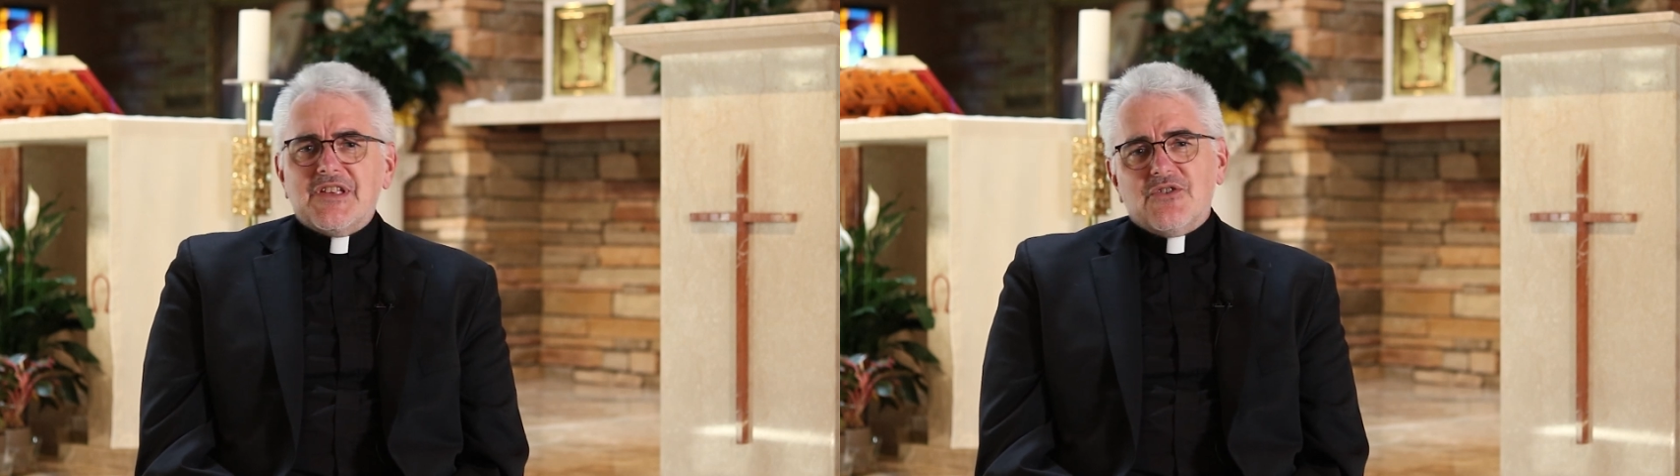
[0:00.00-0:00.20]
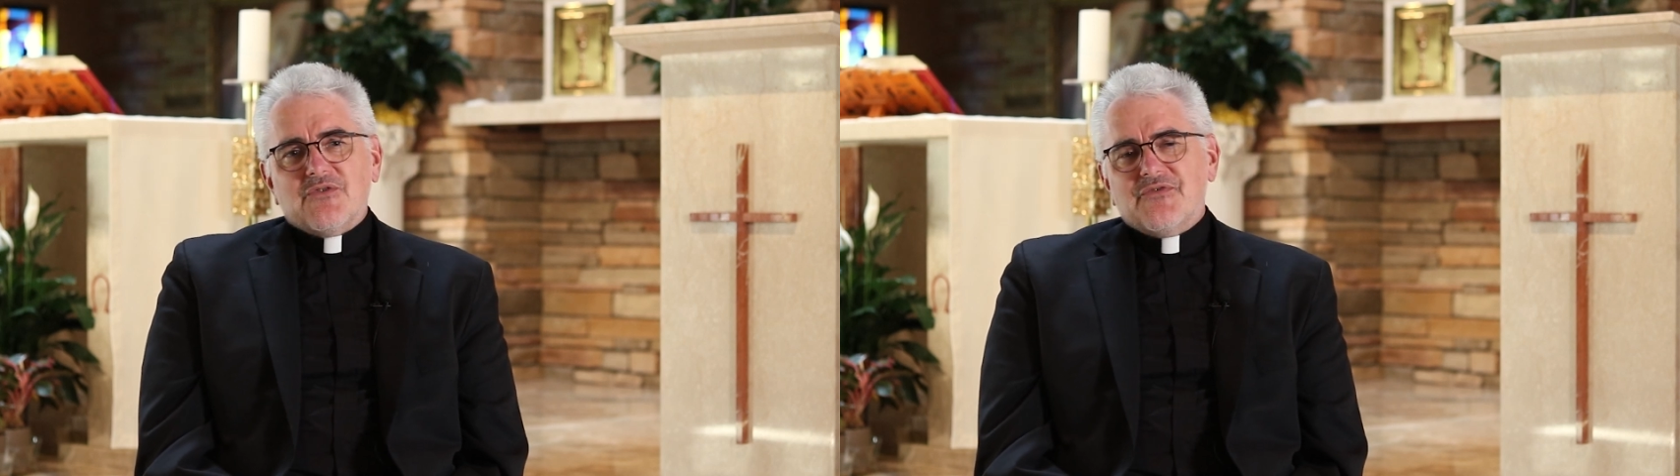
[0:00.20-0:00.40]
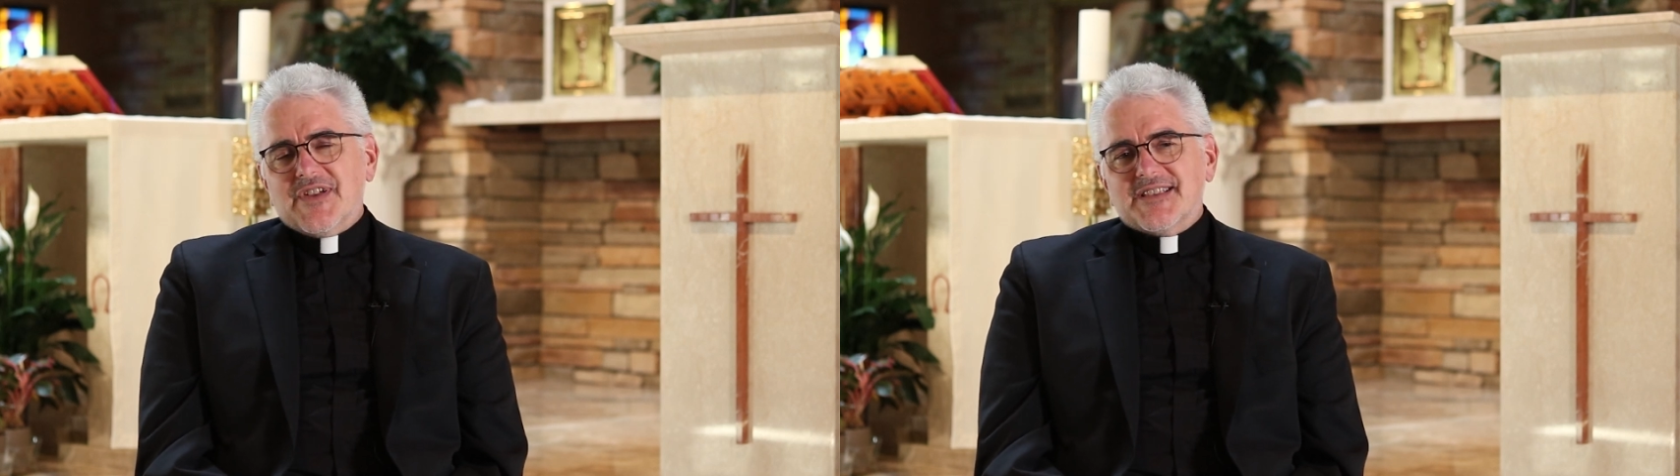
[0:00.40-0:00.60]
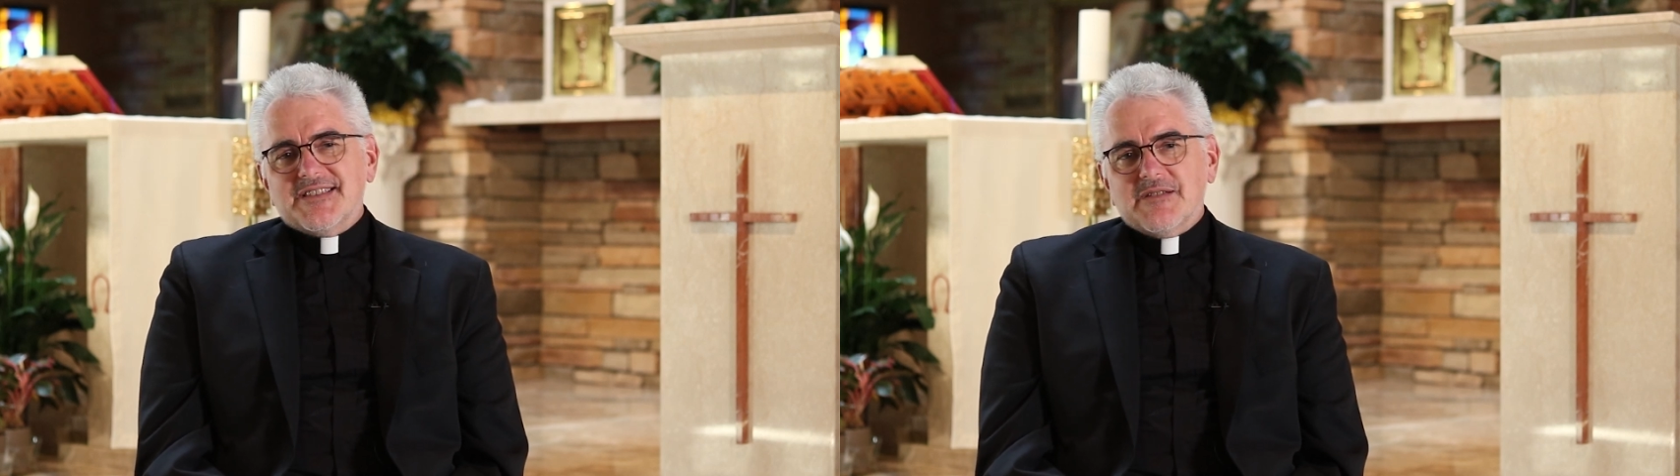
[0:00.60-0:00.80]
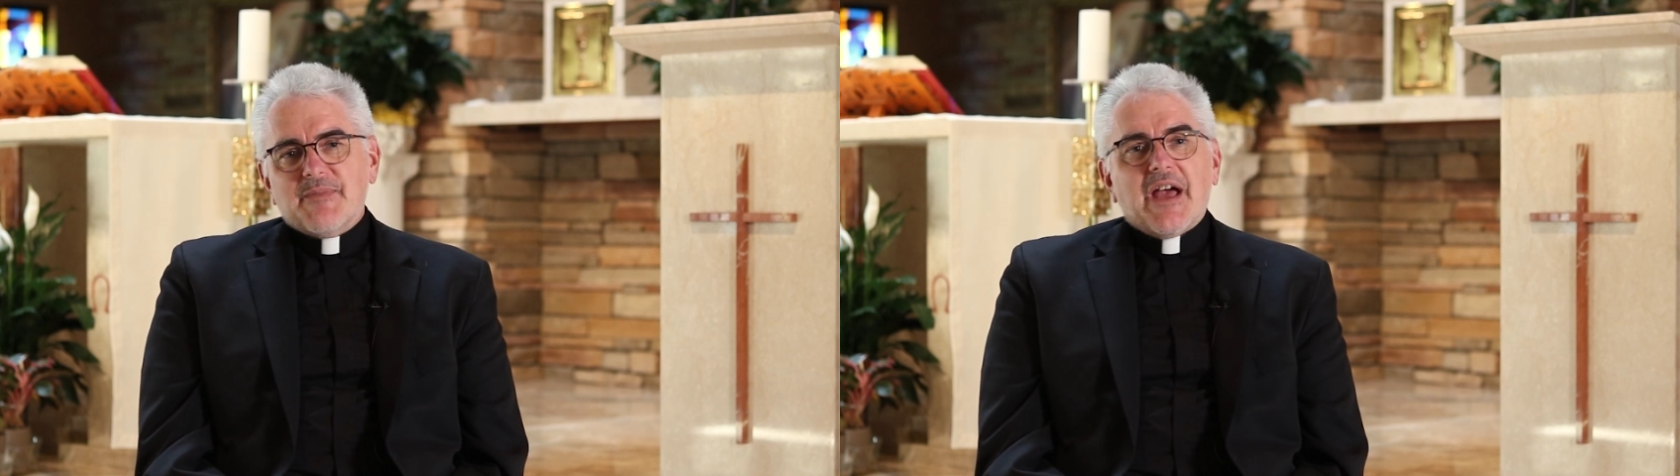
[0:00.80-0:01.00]
you know,
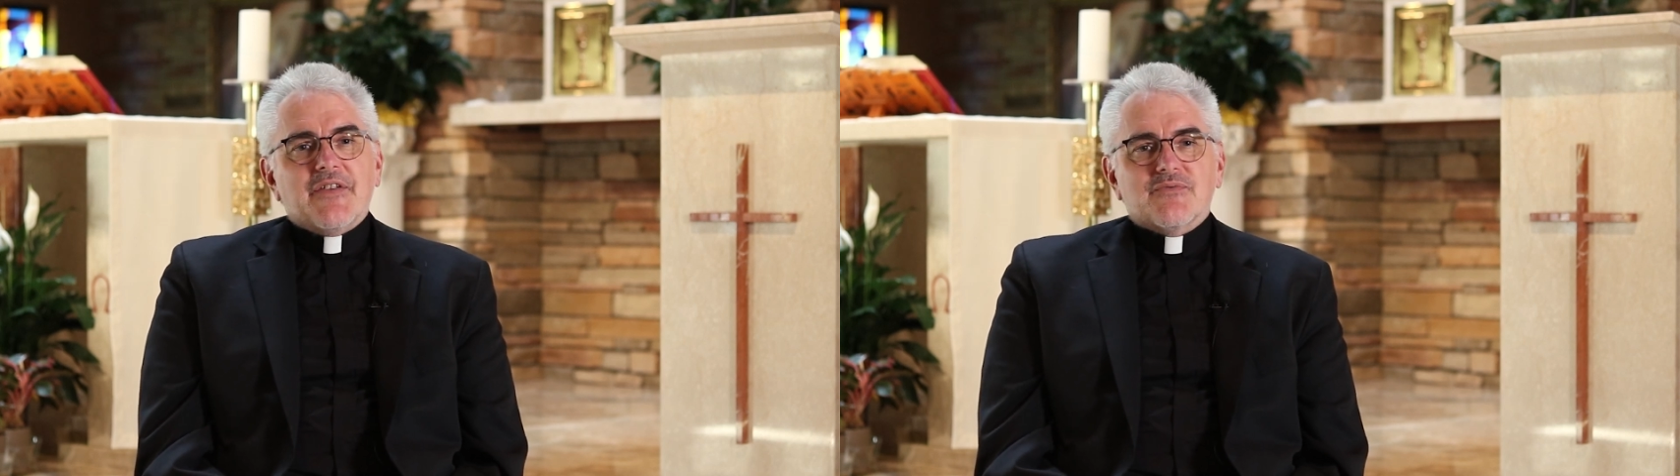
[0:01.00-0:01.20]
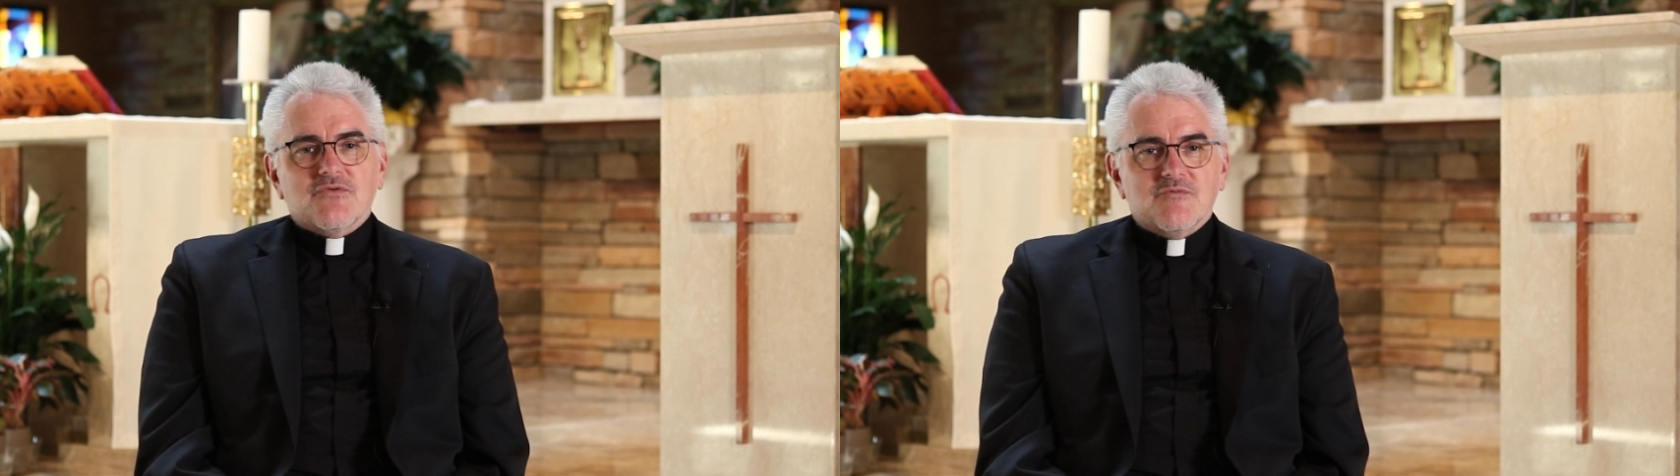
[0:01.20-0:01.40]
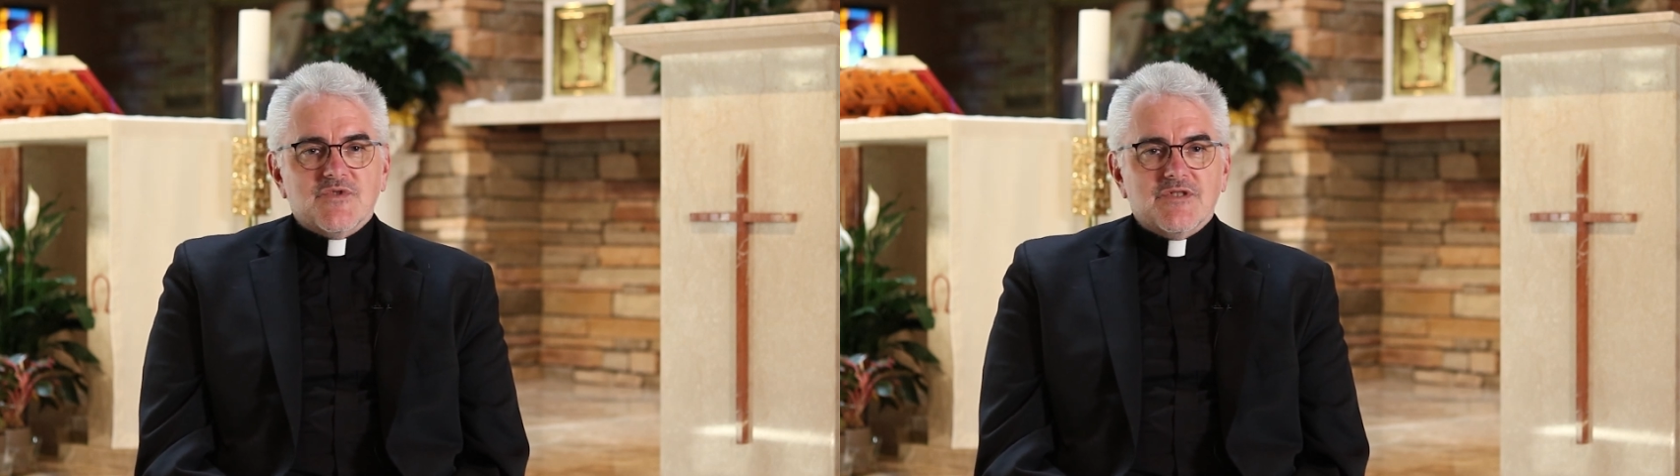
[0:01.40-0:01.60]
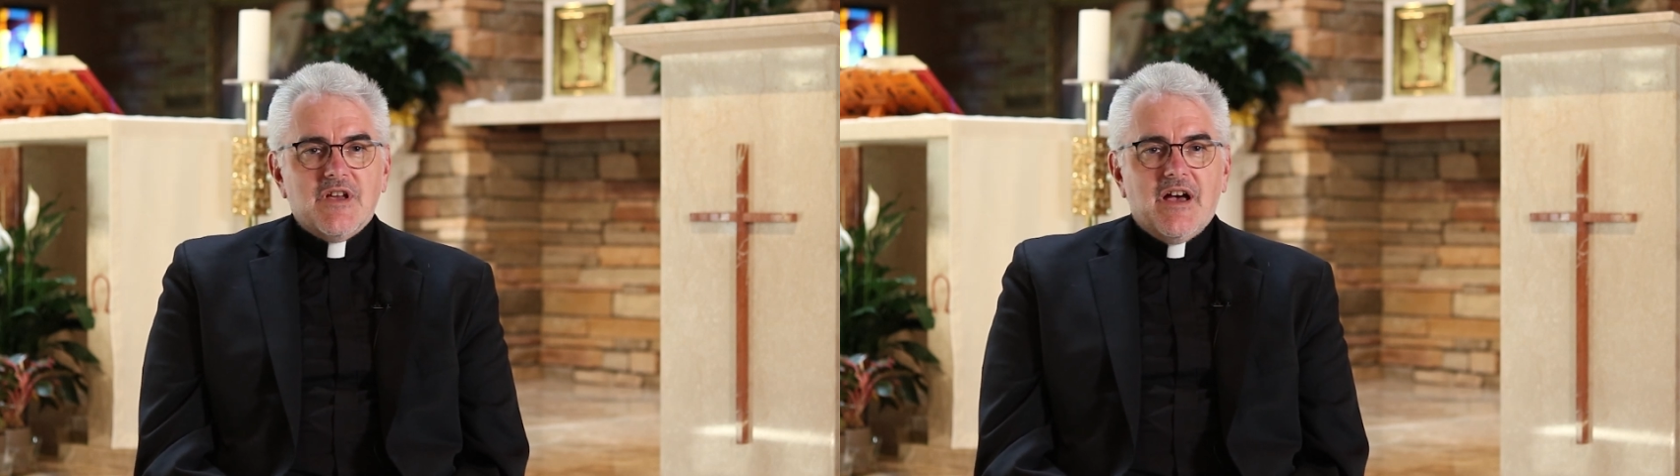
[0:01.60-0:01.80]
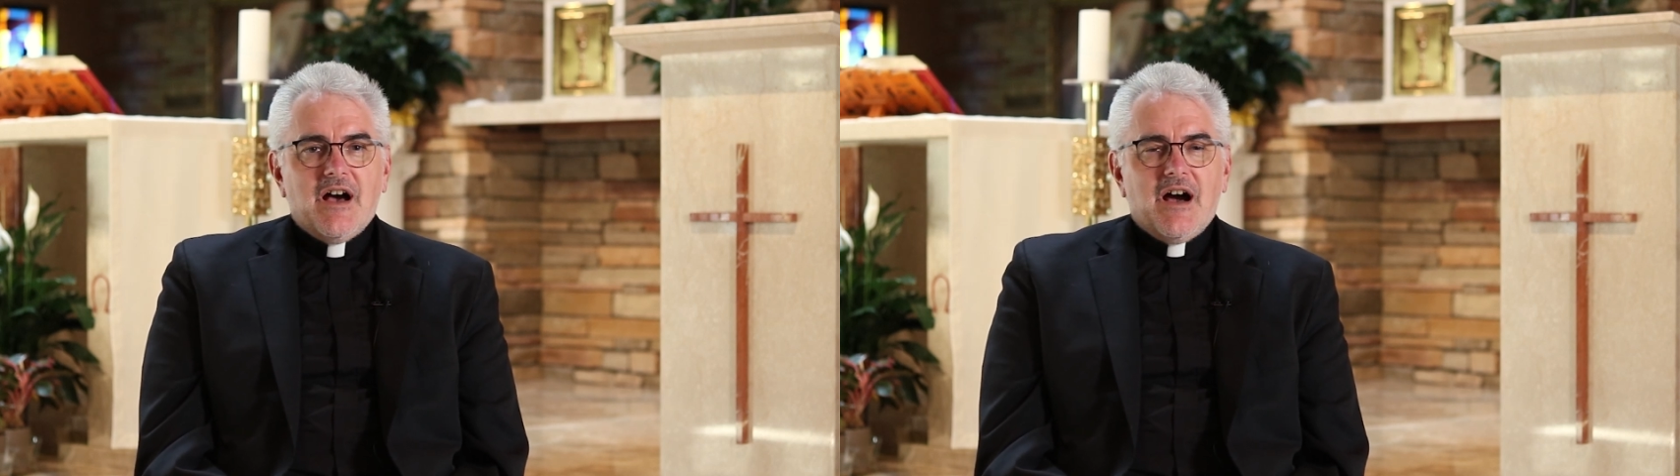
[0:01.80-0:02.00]
fixing bathrooms,